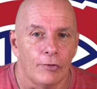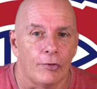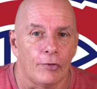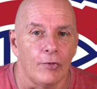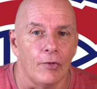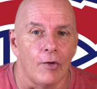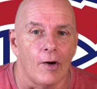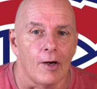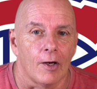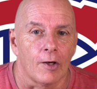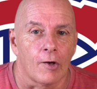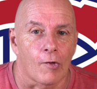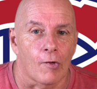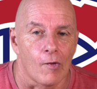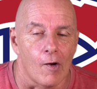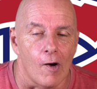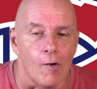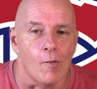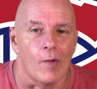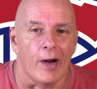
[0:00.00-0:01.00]
to
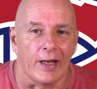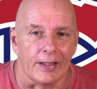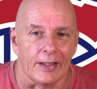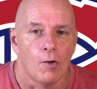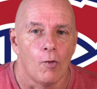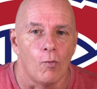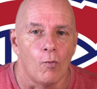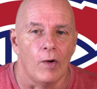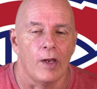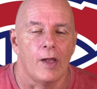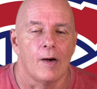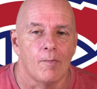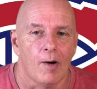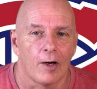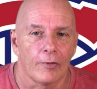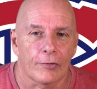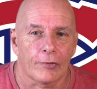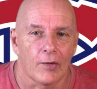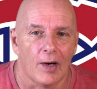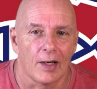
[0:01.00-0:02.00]
growing with the
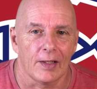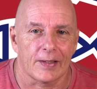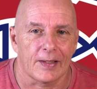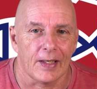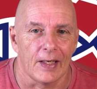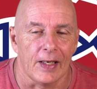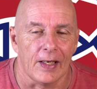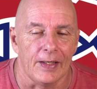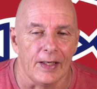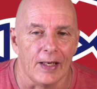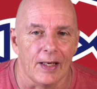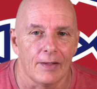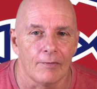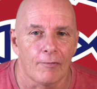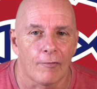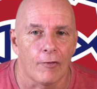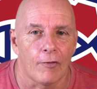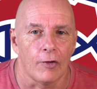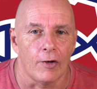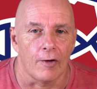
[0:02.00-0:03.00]
Montreal Canadiens
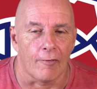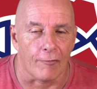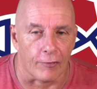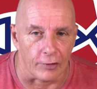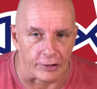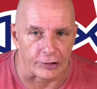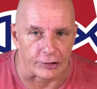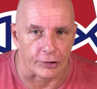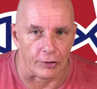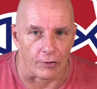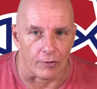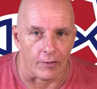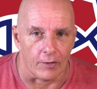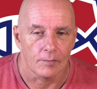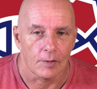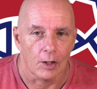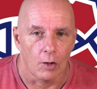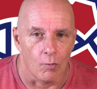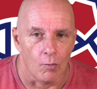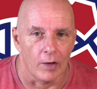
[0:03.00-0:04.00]
for the future
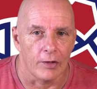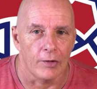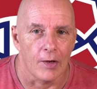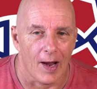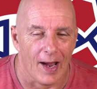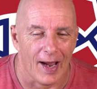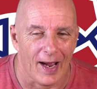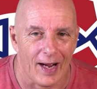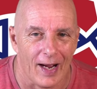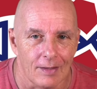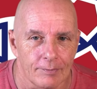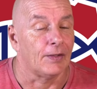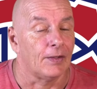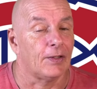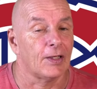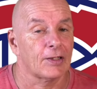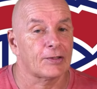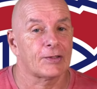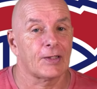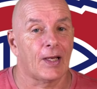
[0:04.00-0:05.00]
with the Habs.
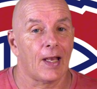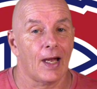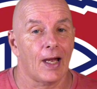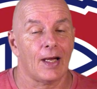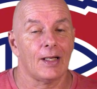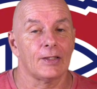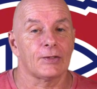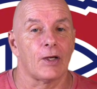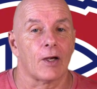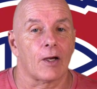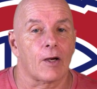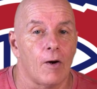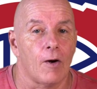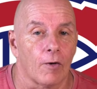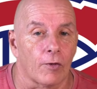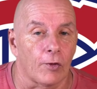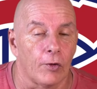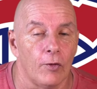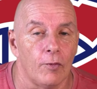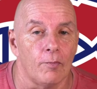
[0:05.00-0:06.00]
This, guys,
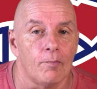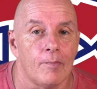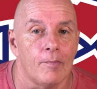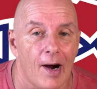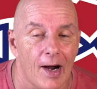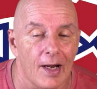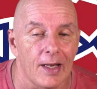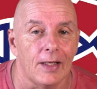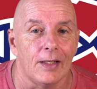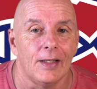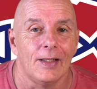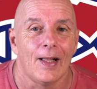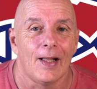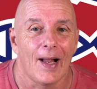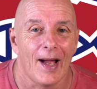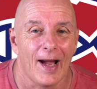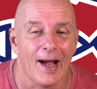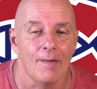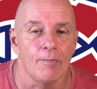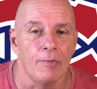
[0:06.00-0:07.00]
concludes my
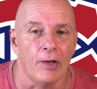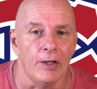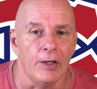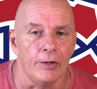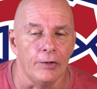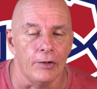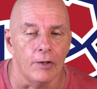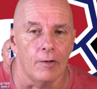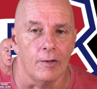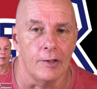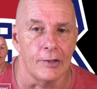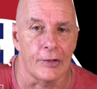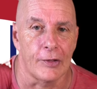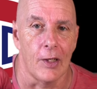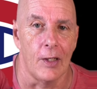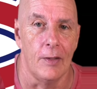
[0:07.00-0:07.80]
Habs Daily News.